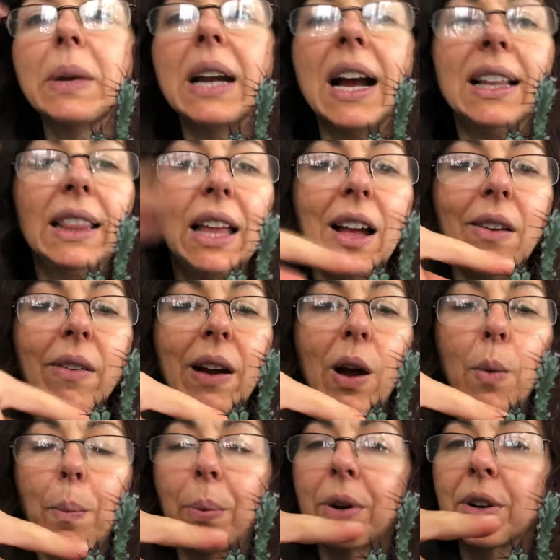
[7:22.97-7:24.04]
but I love
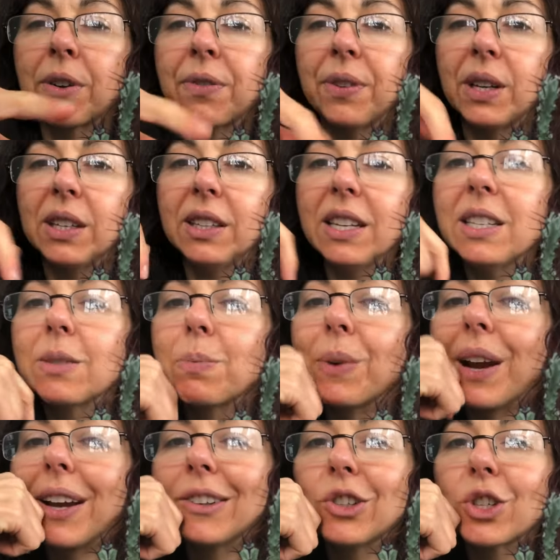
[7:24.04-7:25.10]
how perfect these
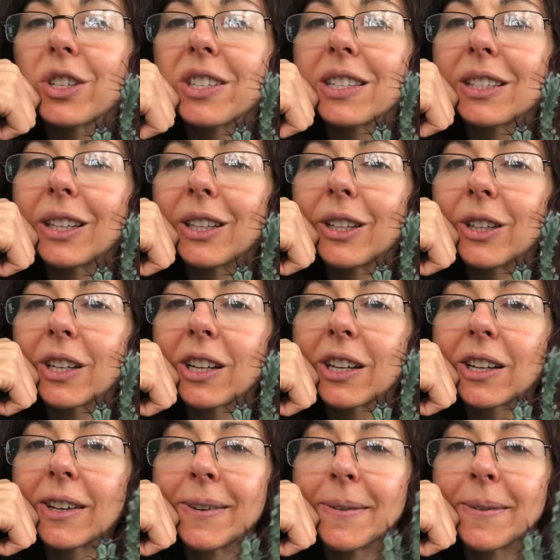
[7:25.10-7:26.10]
branches look.